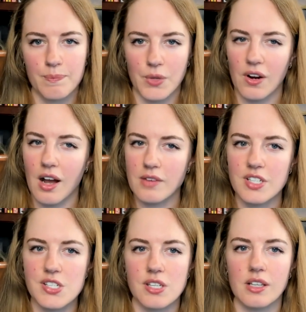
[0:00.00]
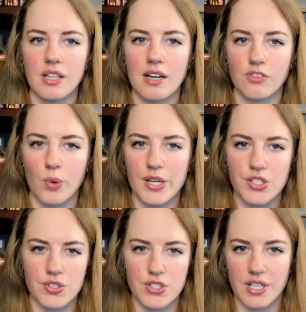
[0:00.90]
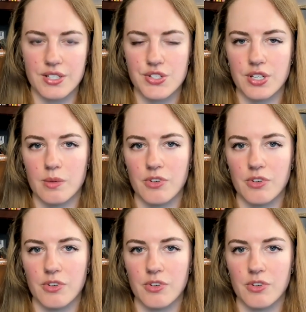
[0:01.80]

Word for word: there are obviously a lot of questions to consider